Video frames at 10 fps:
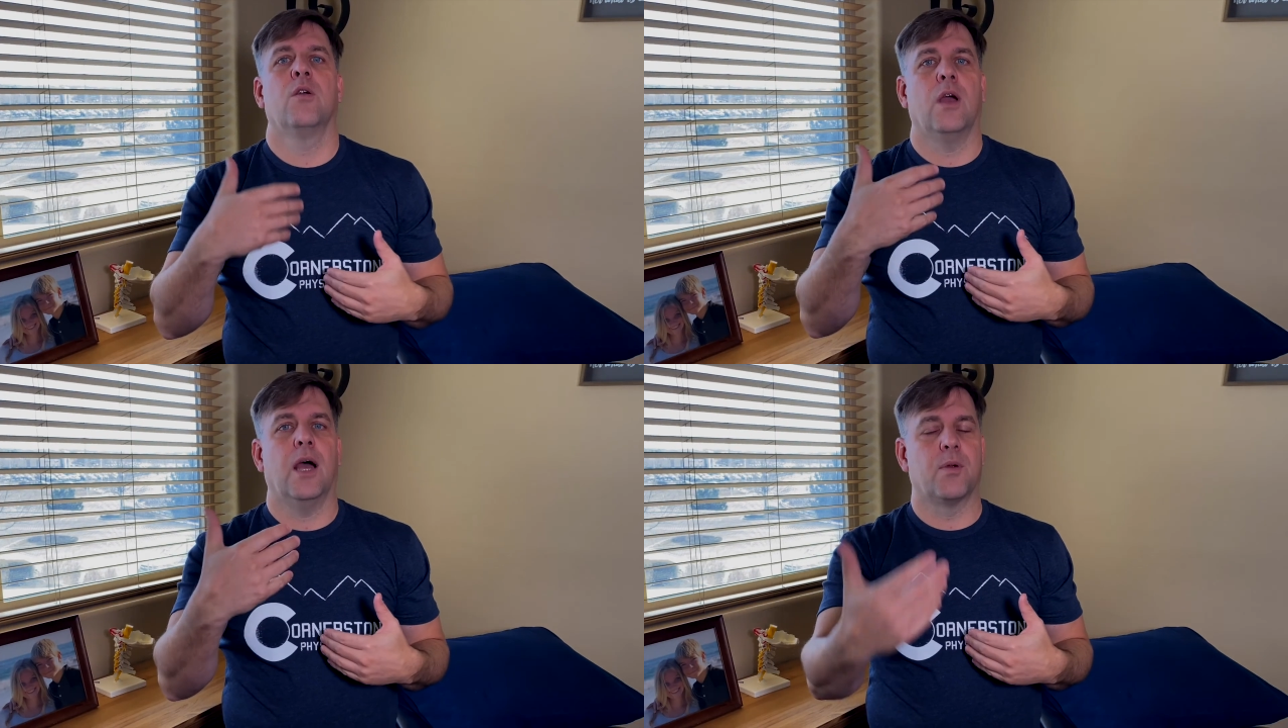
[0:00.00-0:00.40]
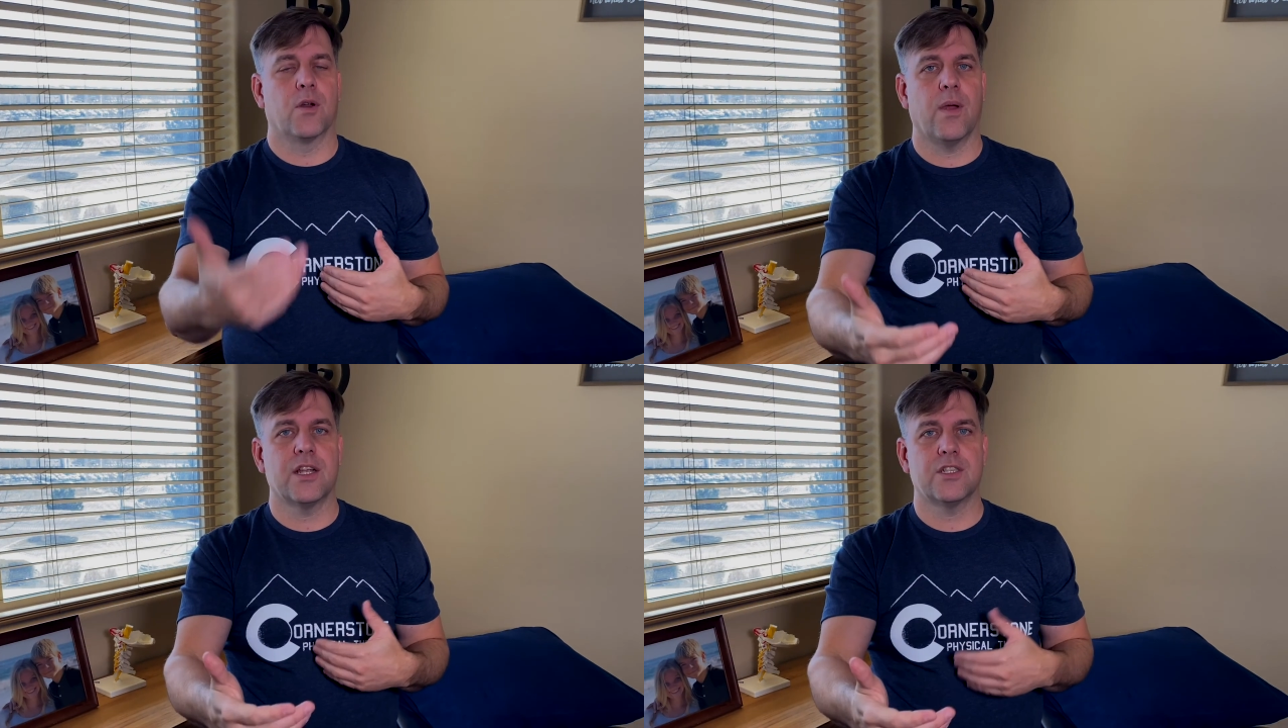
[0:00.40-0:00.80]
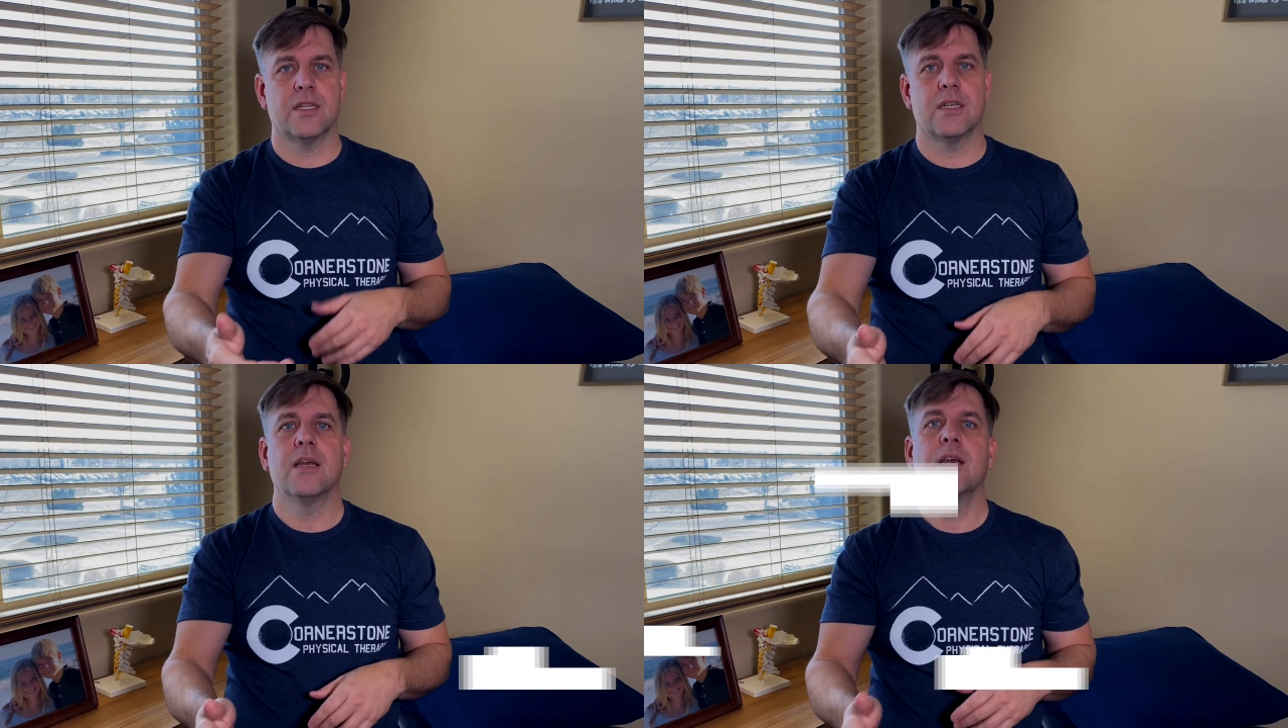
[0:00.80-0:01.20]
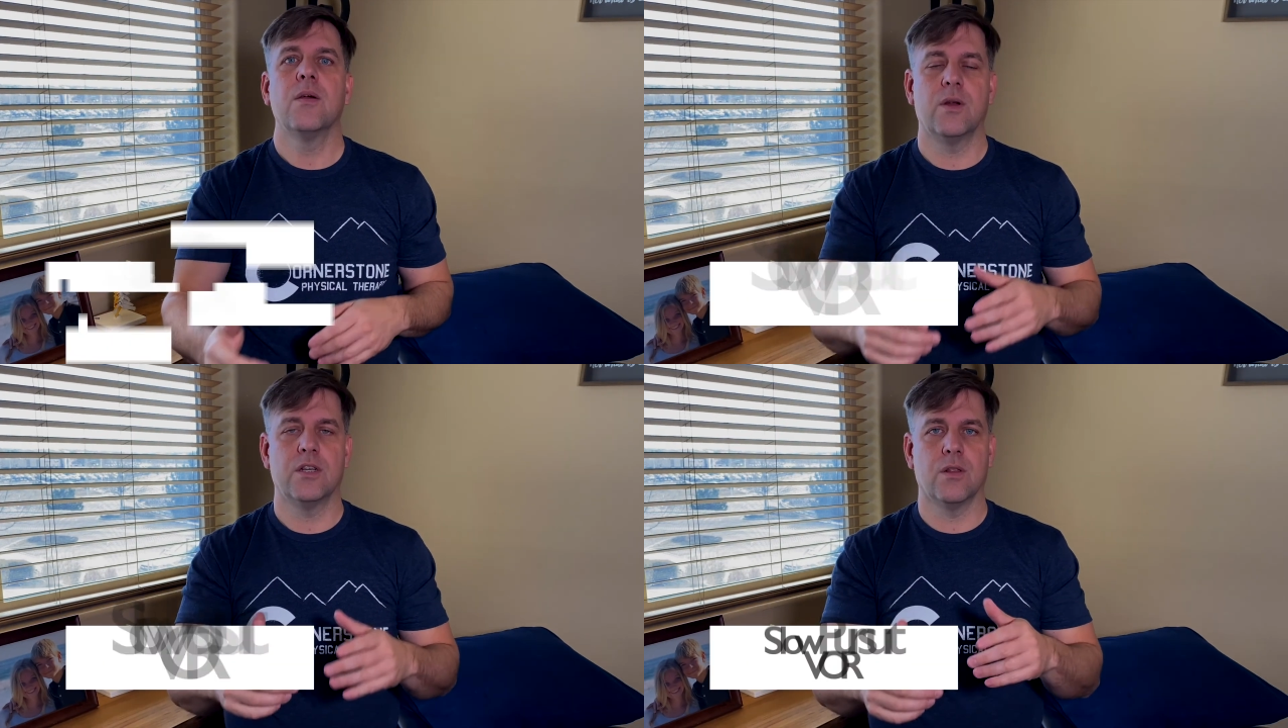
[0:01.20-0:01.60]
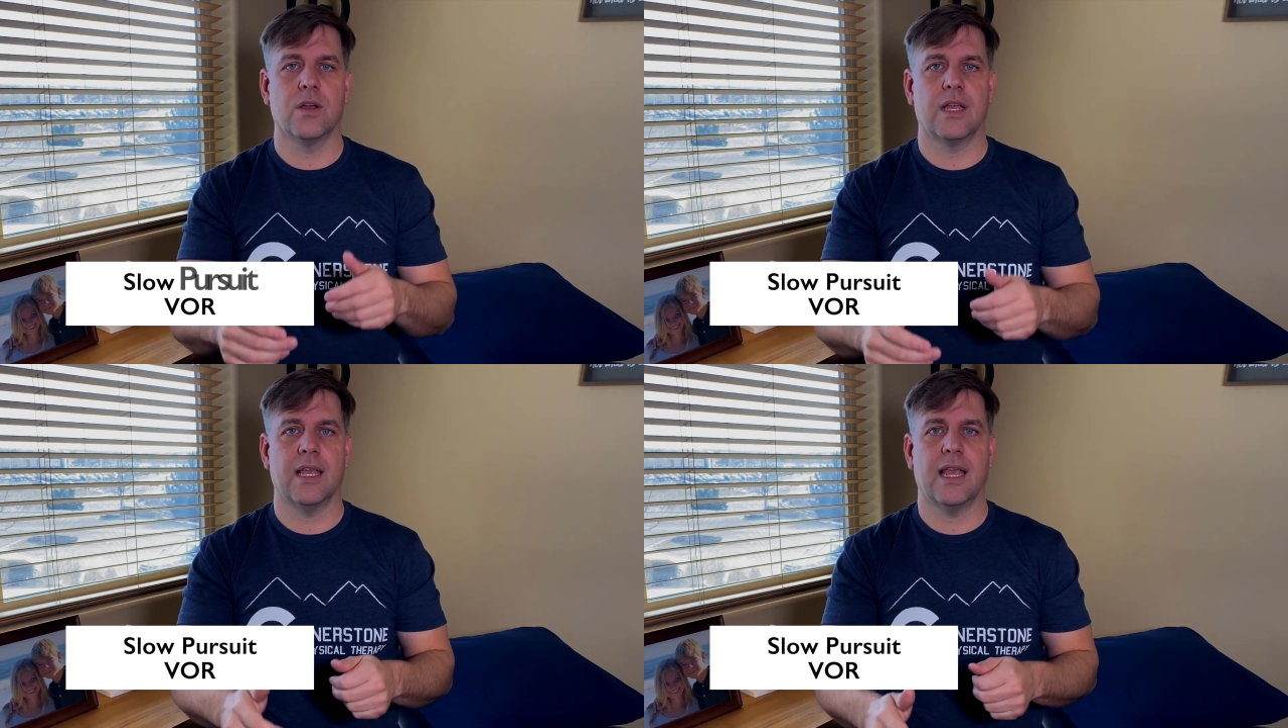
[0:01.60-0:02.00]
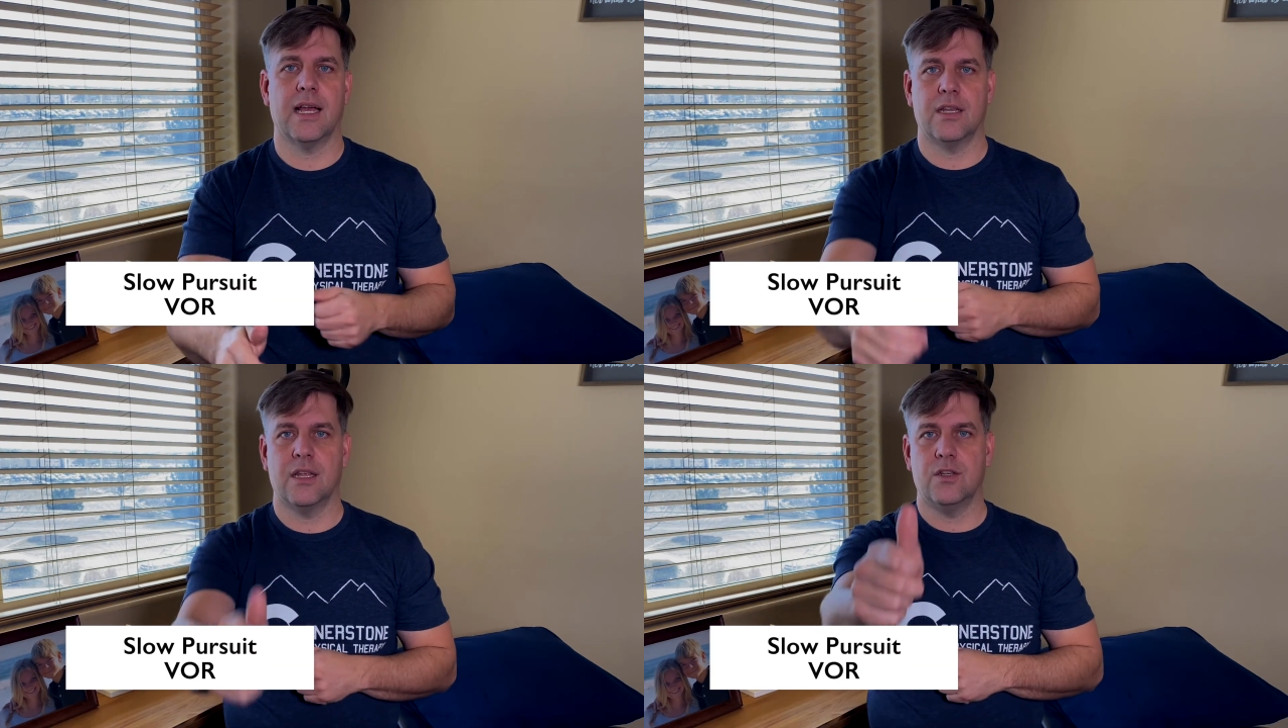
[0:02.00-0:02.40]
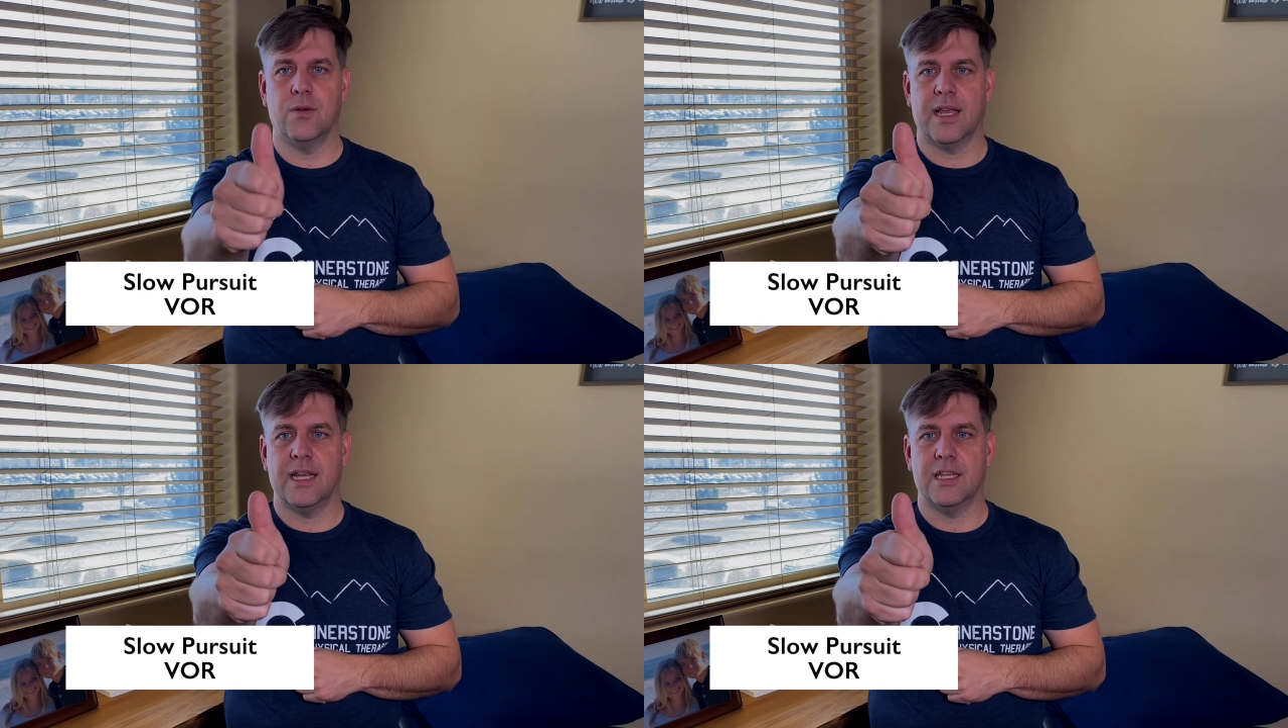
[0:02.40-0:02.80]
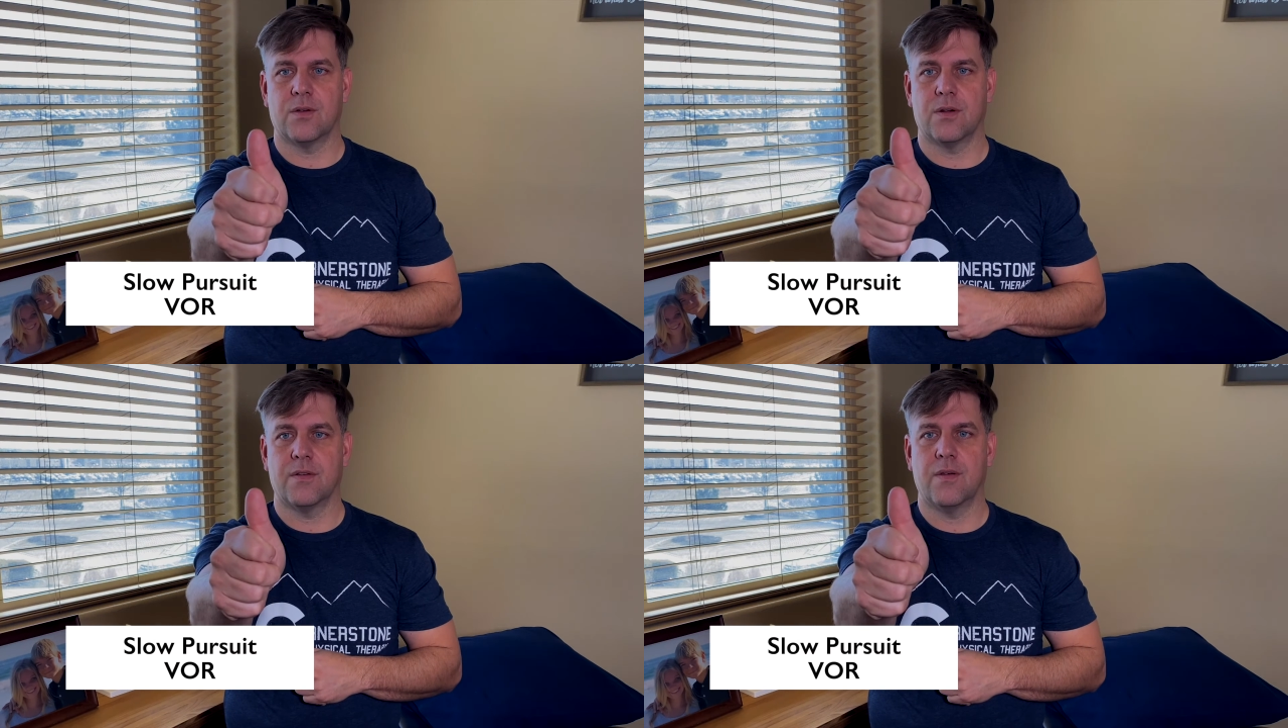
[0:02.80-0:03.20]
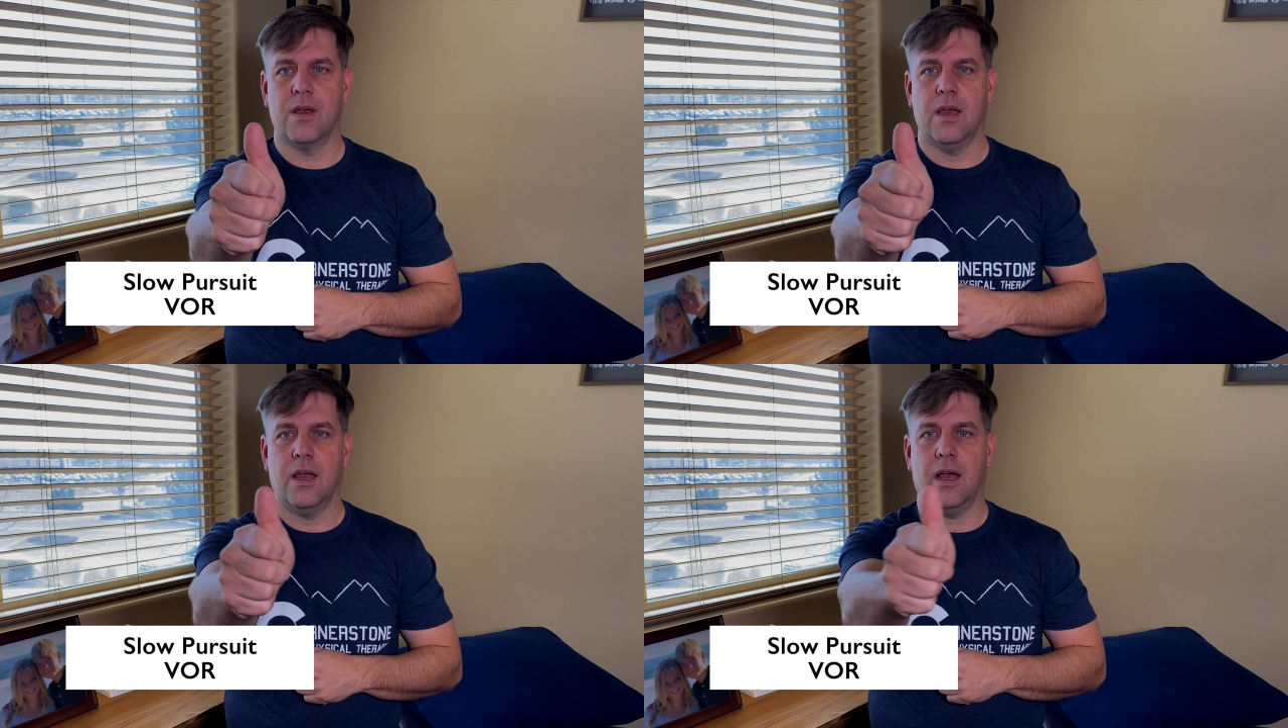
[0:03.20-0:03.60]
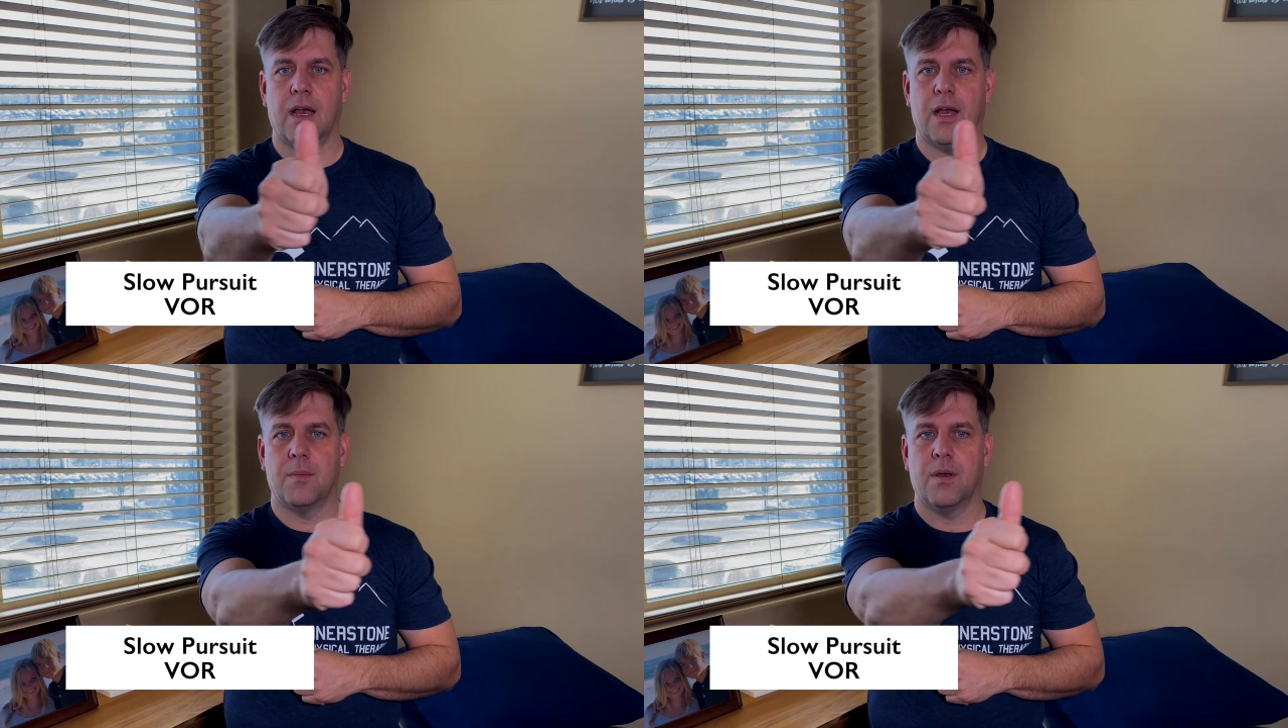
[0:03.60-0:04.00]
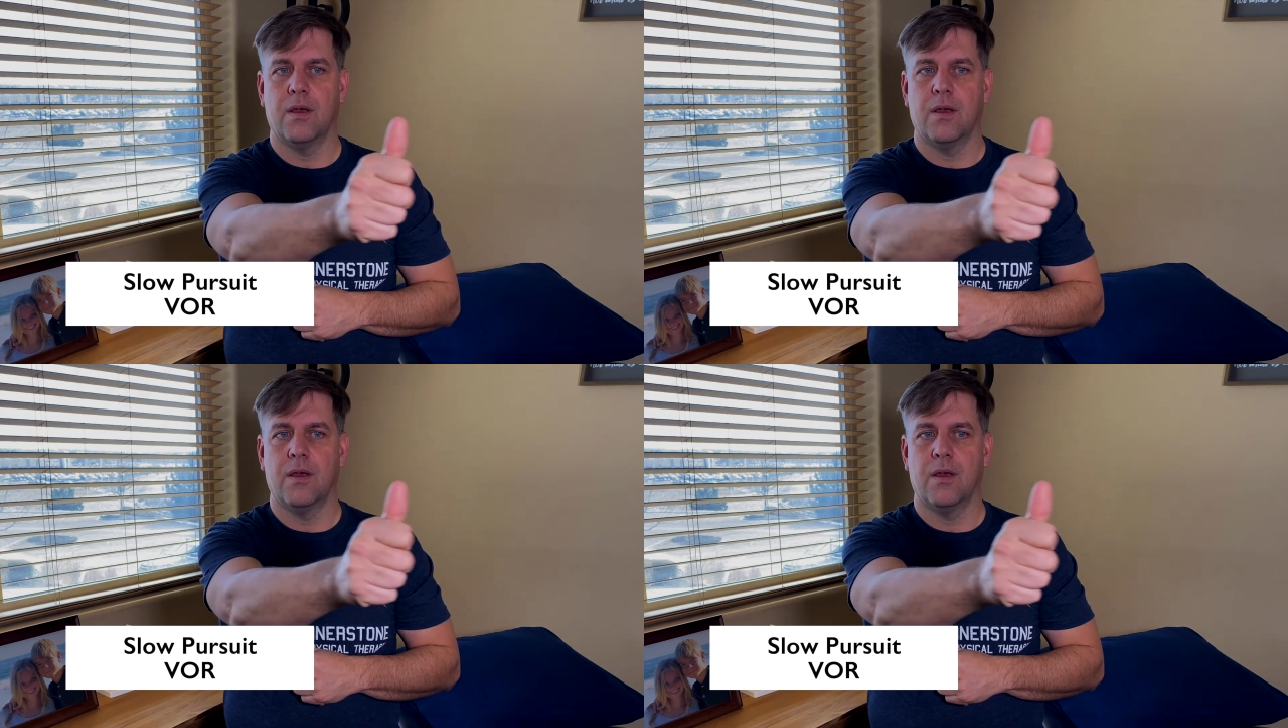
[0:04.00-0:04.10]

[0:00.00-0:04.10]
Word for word: A progression, when you're looking at doing any sort of um,